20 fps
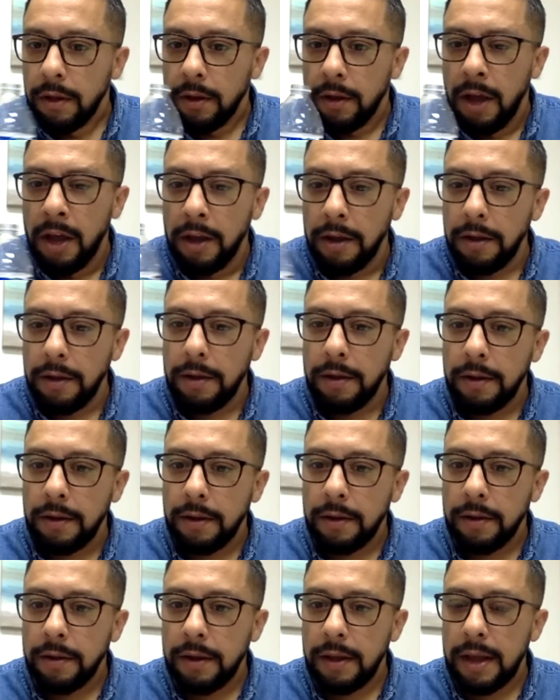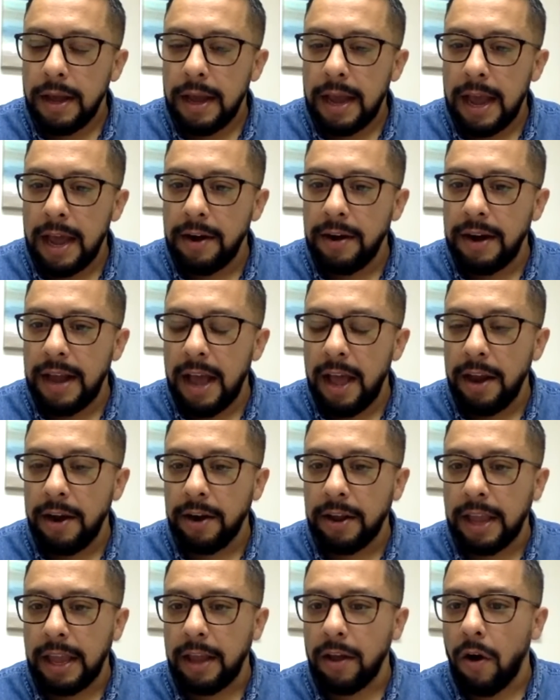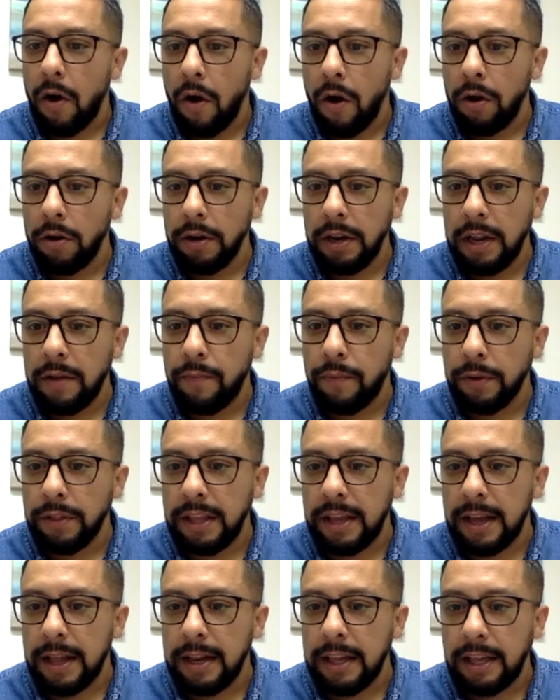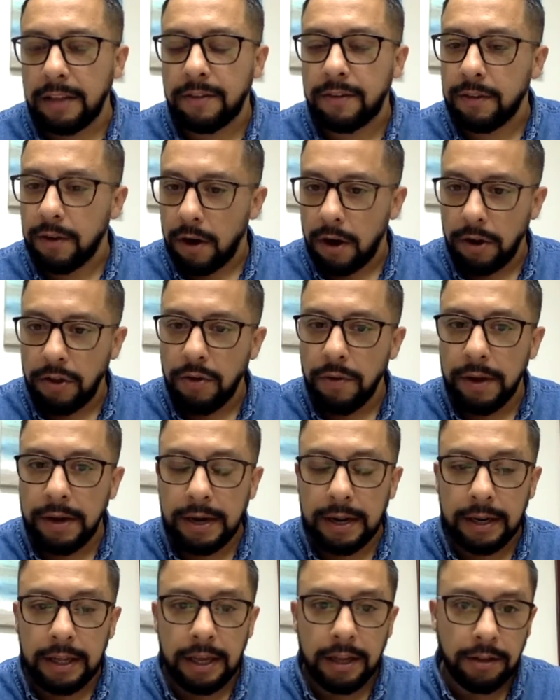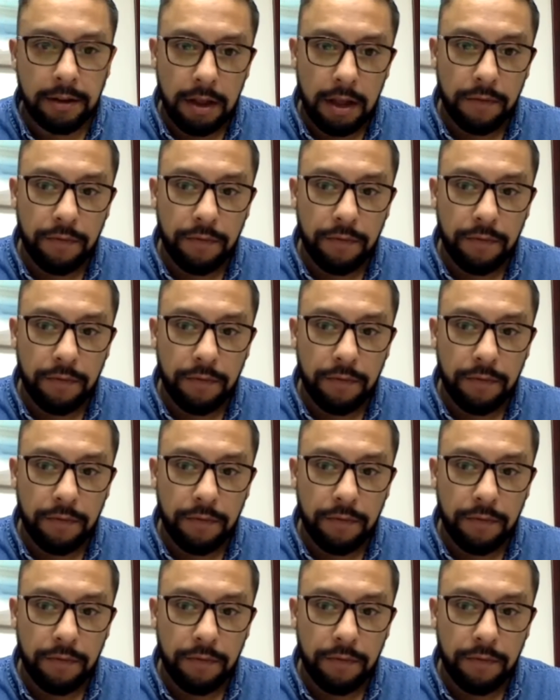And an anarchy only for the elites. Are you an elite?